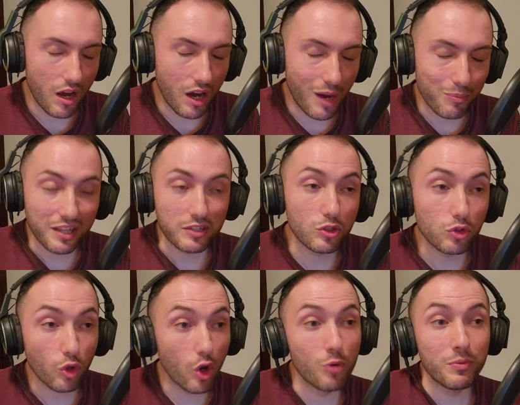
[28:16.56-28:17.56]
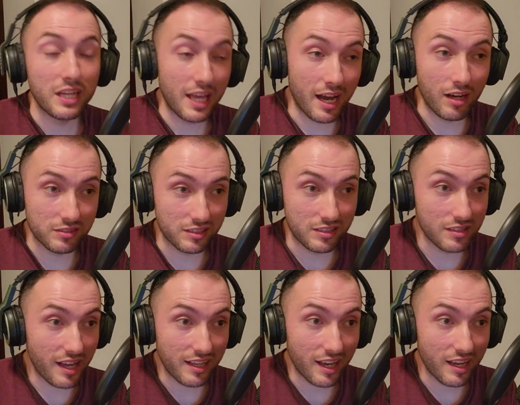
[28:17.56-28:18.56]
I played so many hours into
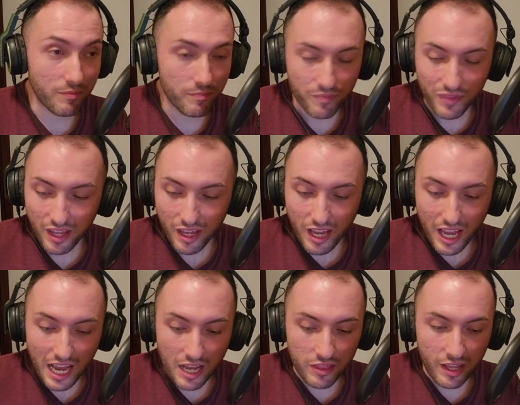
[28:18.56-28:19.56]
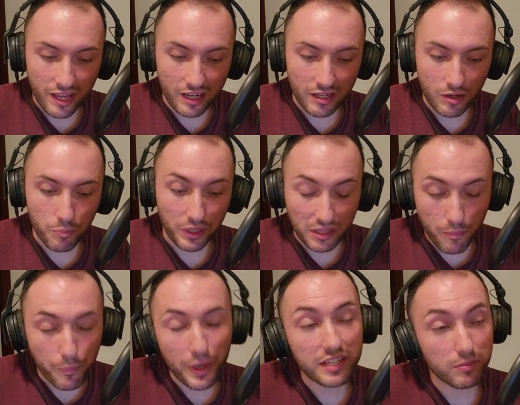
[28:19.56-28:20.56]
that game. And then, but the
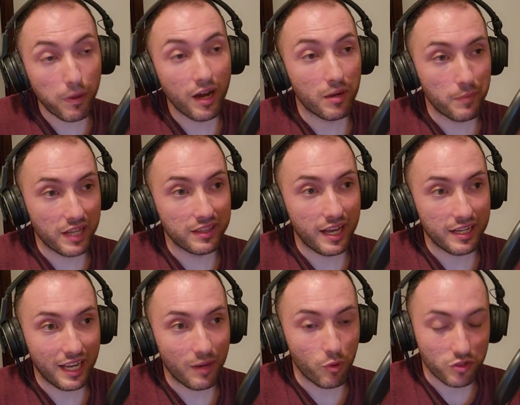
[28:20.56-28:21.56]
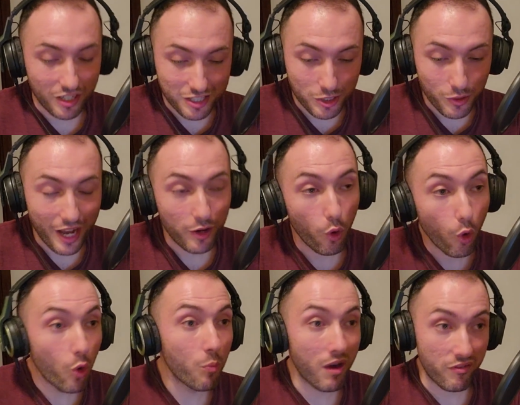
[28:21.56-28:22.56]
best part about that game was I still had
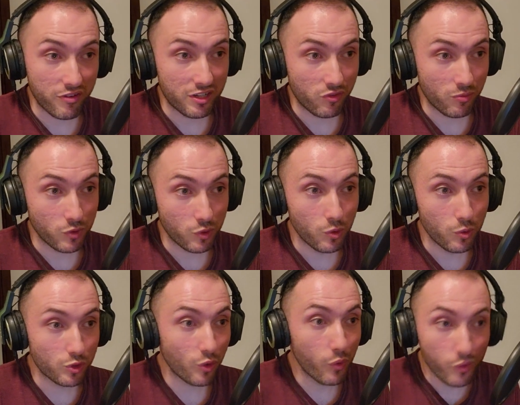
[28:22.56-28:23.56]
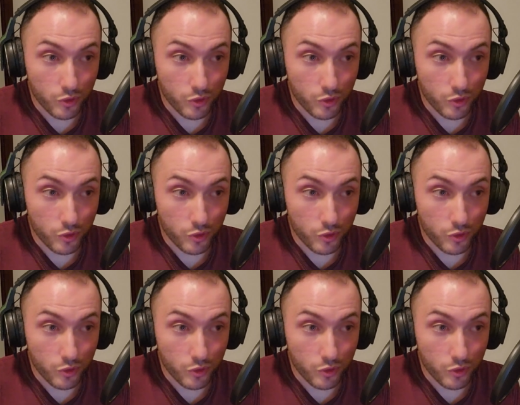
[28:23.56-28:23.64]
all my friends from school. So we were